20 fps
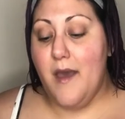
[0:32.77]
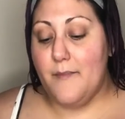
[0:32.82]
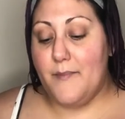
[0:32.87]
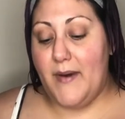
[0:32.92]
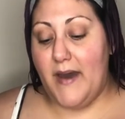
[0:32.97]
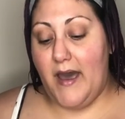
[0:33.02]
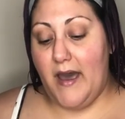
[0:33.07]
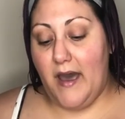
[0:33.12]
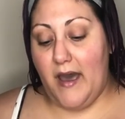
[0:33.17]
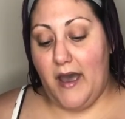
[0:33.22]

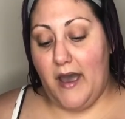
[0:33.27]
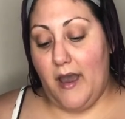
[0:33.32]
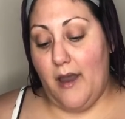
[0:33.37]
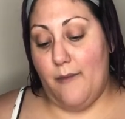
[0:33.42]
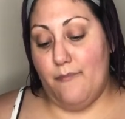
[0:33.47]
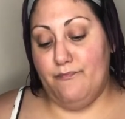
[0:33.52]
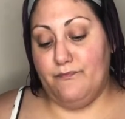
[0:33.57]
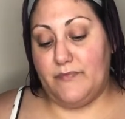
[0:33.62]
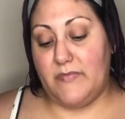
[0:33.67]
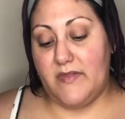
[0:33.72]
But
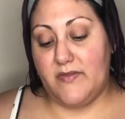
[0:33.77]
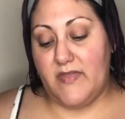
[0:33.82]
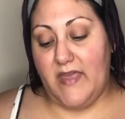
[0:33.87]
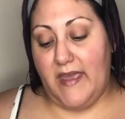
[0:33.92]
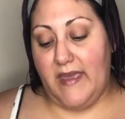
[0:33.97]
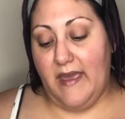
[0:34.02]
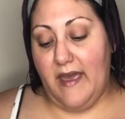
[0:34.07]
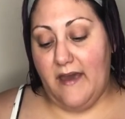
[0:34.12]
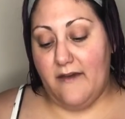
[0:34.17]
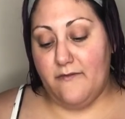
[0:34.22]
um,
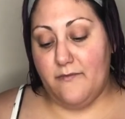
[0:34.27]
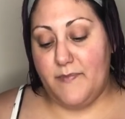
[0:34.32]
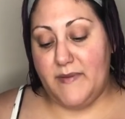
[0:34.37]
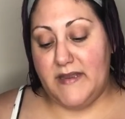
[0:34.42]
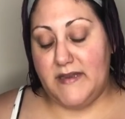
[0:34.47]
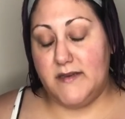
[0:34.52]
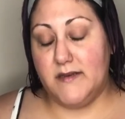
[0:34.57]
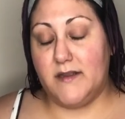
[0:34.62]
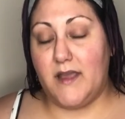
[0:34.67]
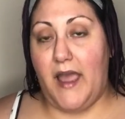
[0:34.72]
they have
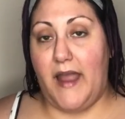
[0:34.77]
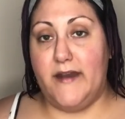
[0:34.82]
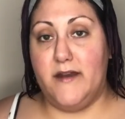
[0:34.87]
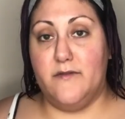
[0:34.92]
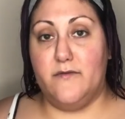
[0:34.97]
been kind